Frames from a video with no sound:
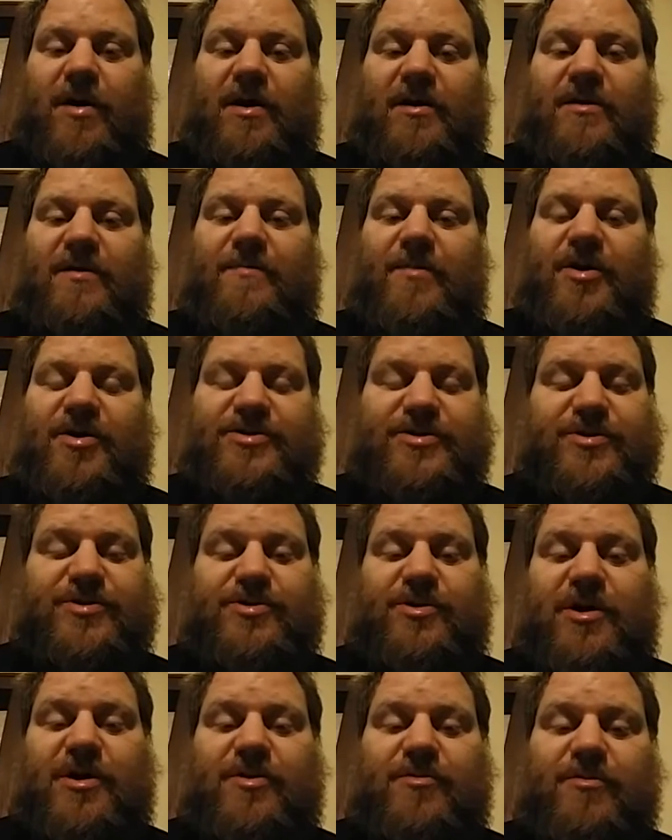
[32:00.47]
while I'm also
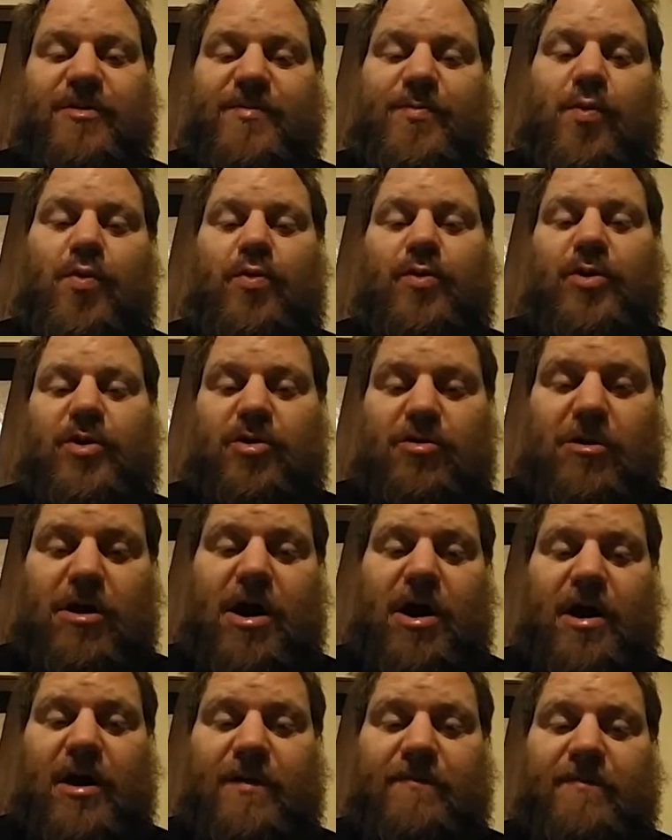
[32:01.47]
trying to report a
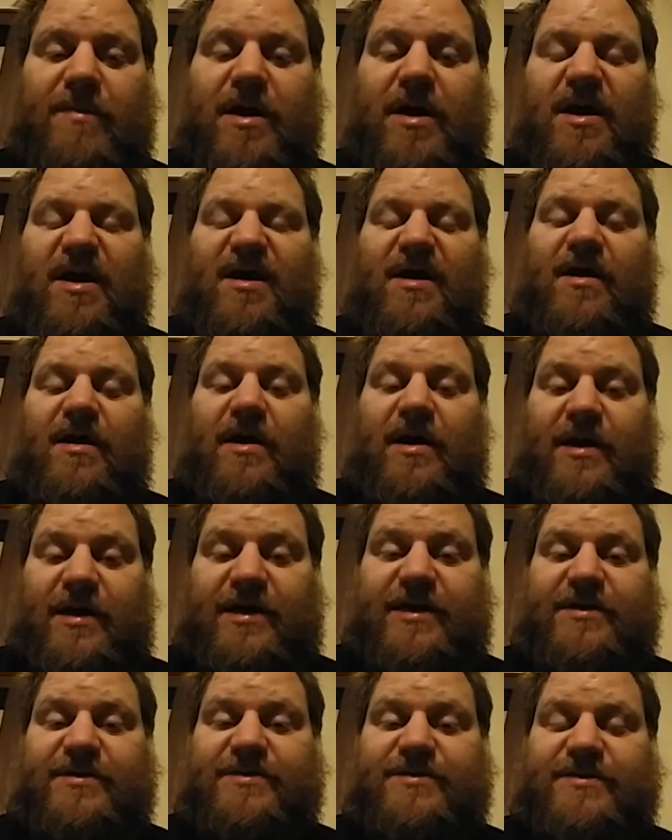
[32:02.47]
crime
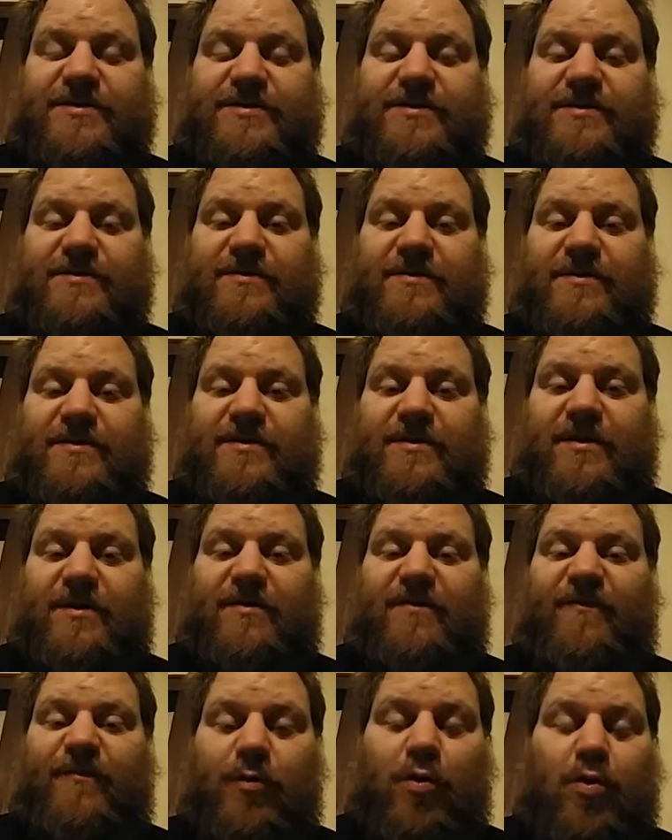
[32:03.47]
against,
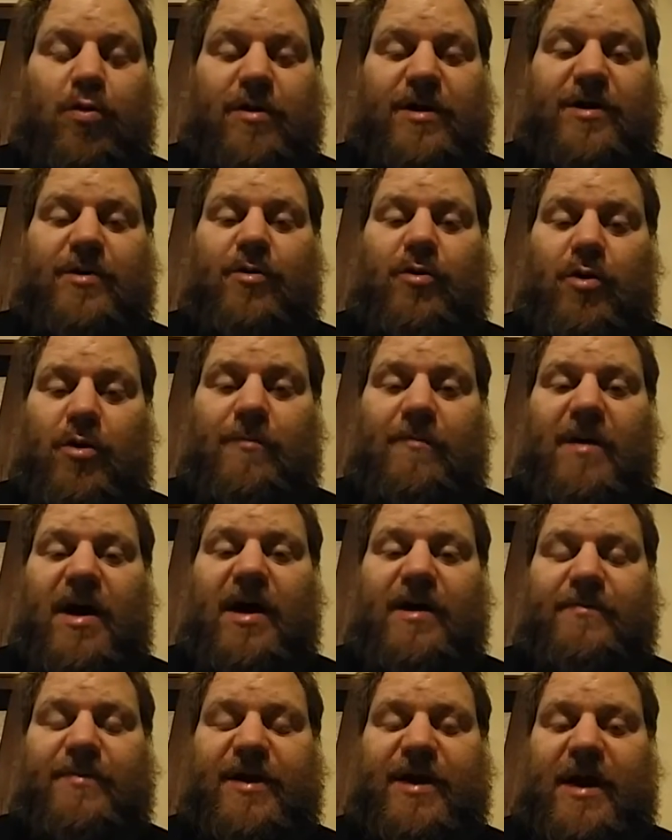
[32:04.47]
for on
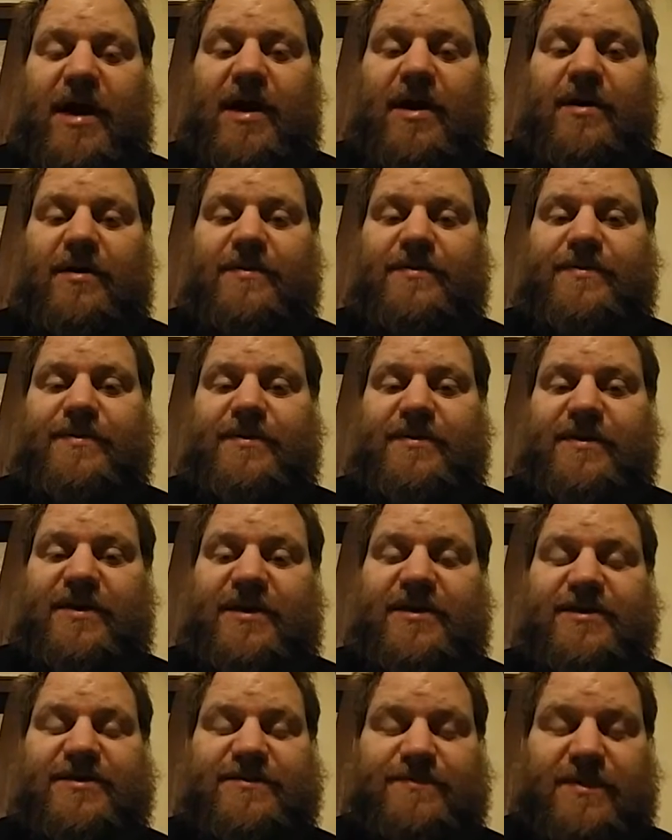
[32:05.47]
my behalf
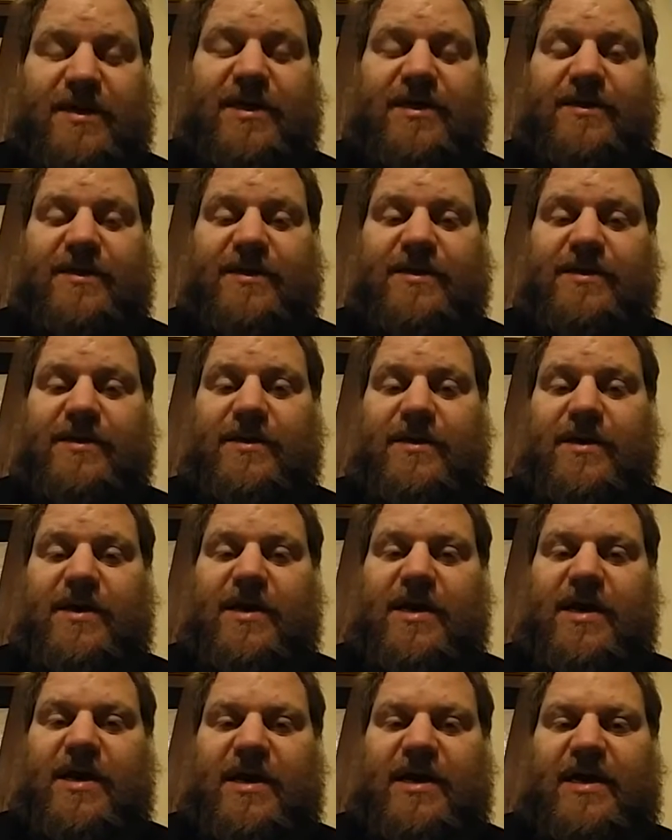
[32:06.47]
that is violent,
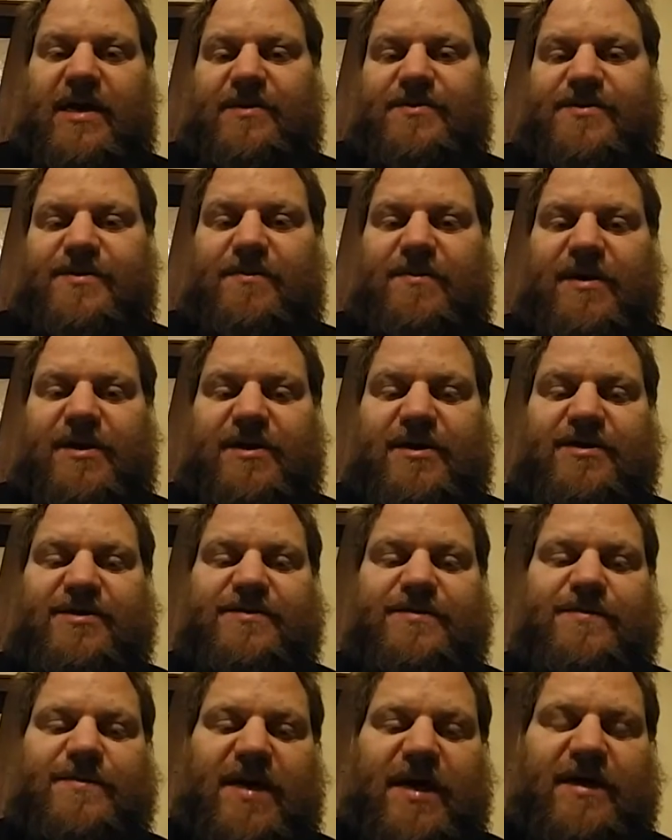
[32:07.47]
and have somebody else
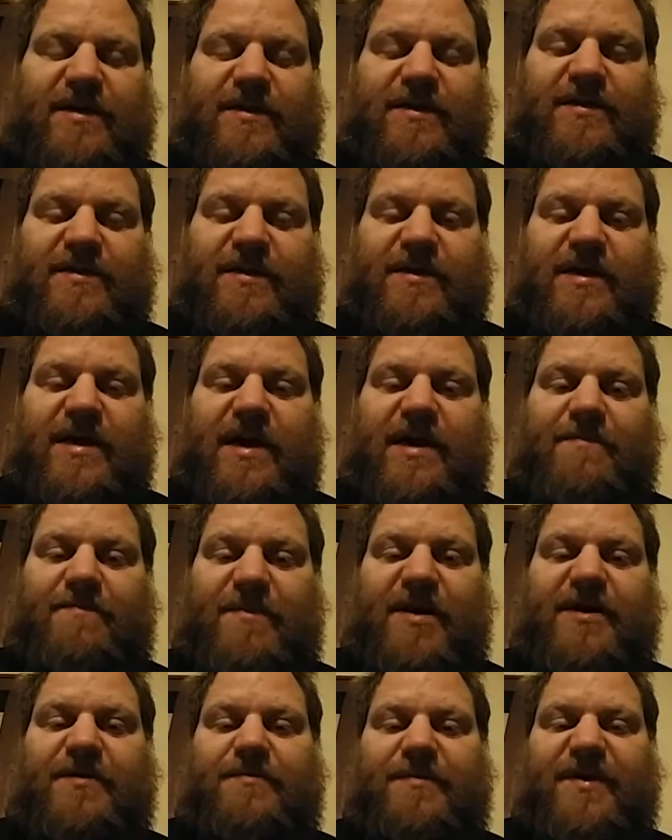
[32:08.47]
violently
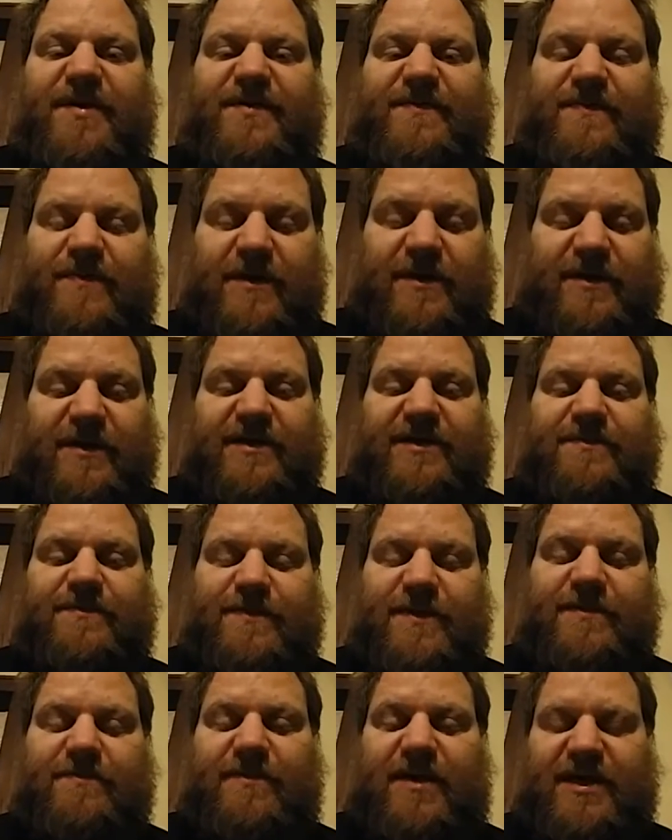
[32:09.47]
make me fucking
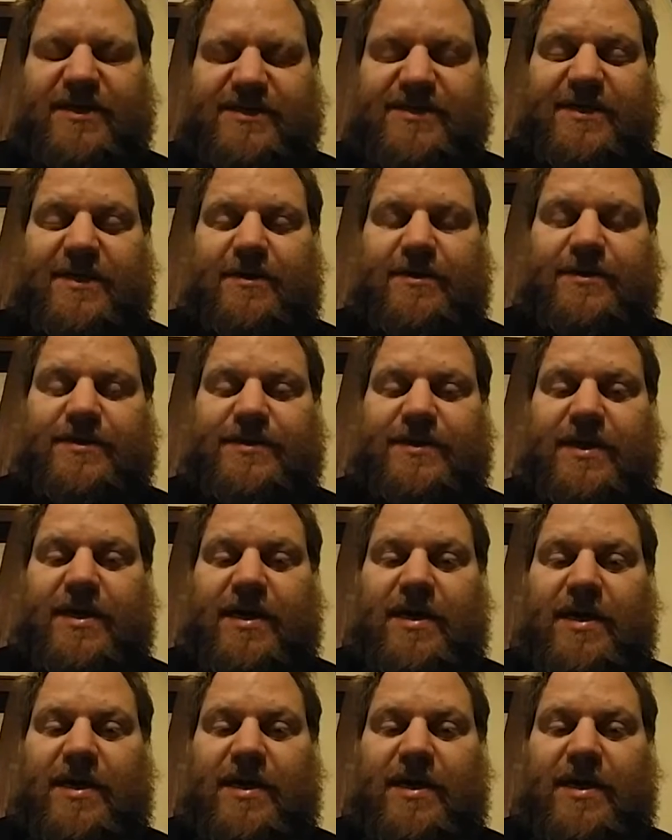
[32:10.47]
defend myself